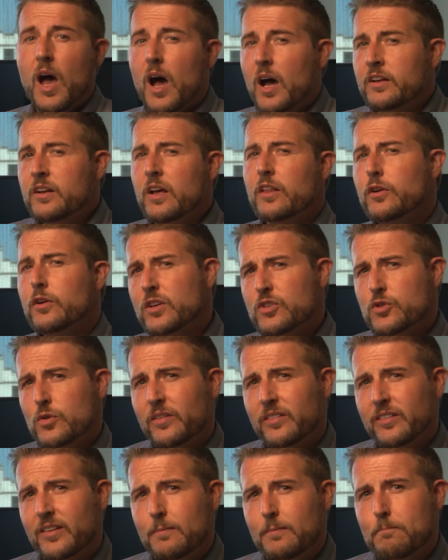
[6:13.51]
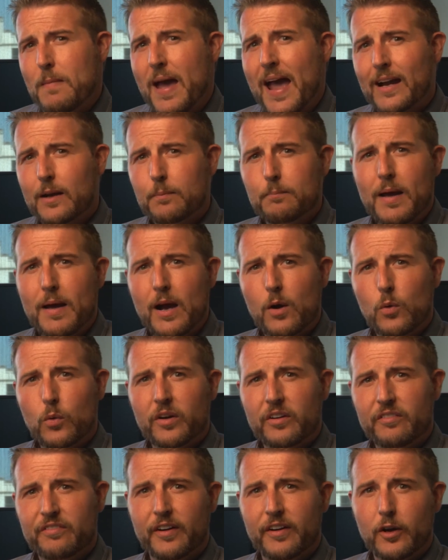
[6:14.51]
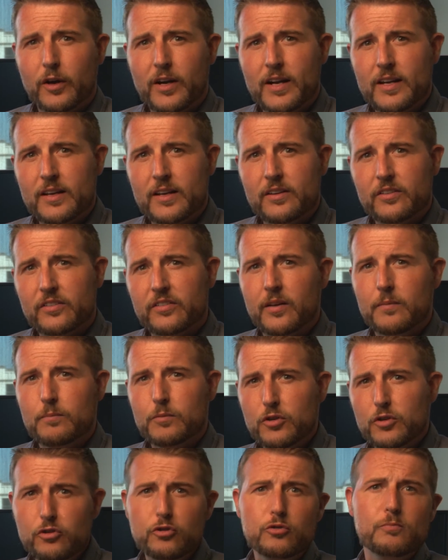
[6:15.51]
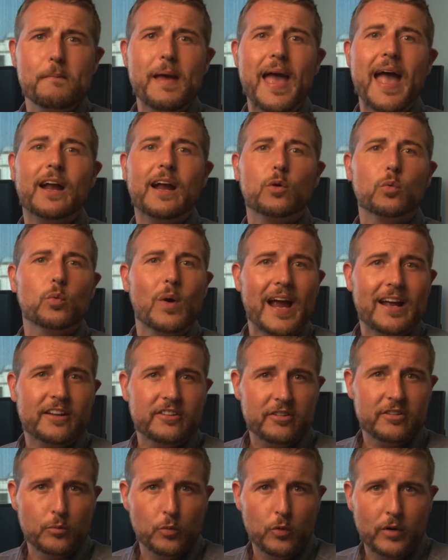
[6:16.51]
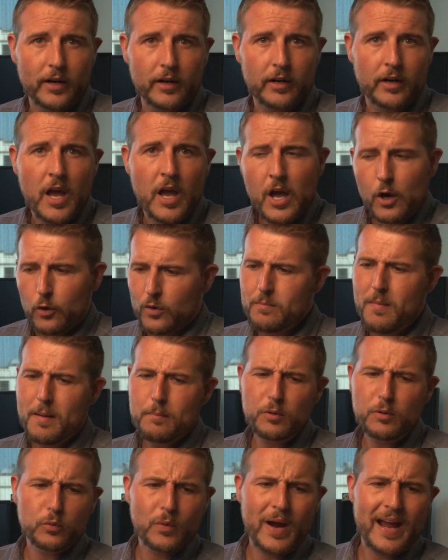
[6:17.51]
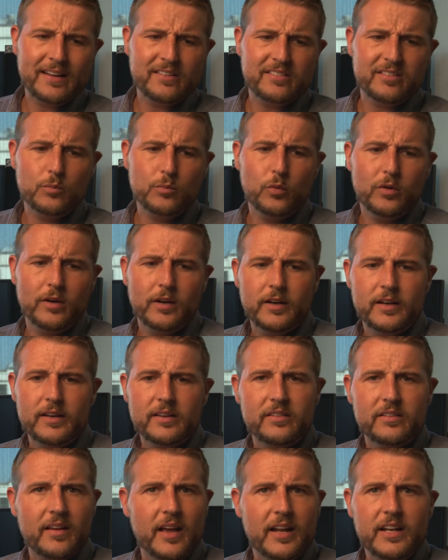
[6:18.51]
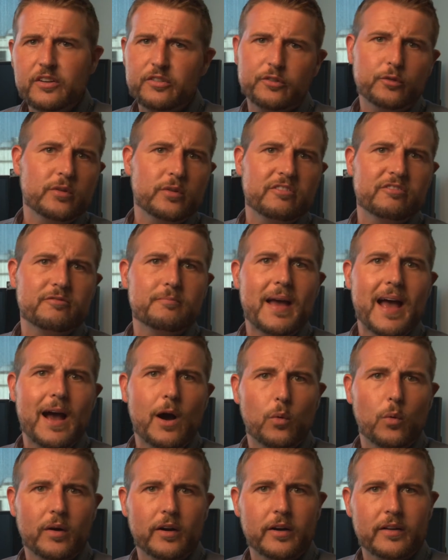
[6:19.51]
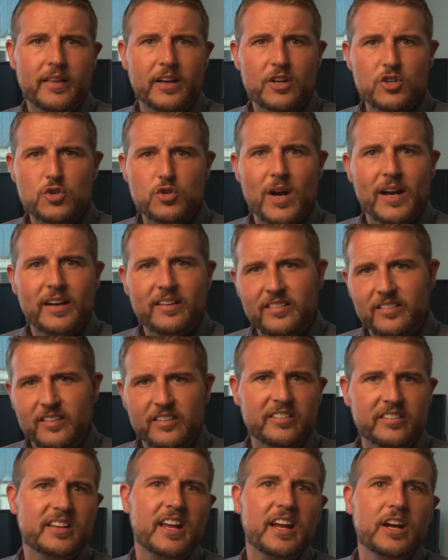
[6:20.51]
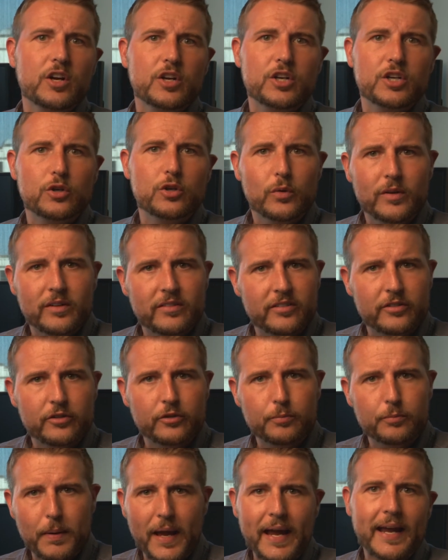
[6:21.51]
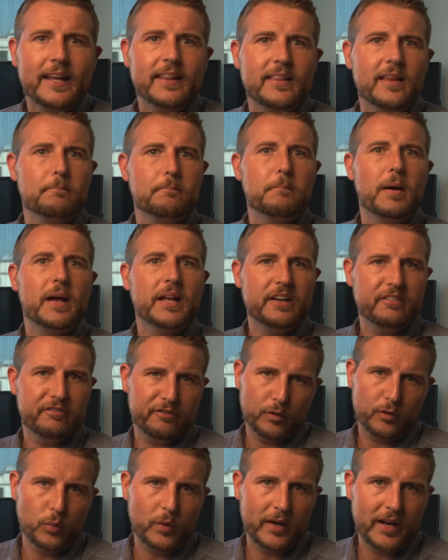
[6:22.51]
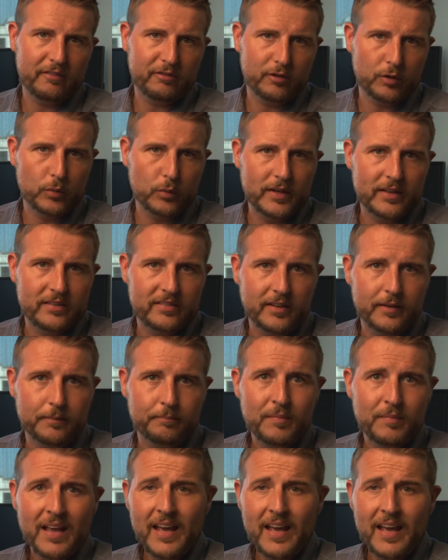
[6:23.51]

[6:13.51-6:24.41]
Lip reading: Another interesting Mac malware variant is some new Mac ransomware. Remember, ransomware is any sort of malware that tries to scare you into paying them money for whatever reason.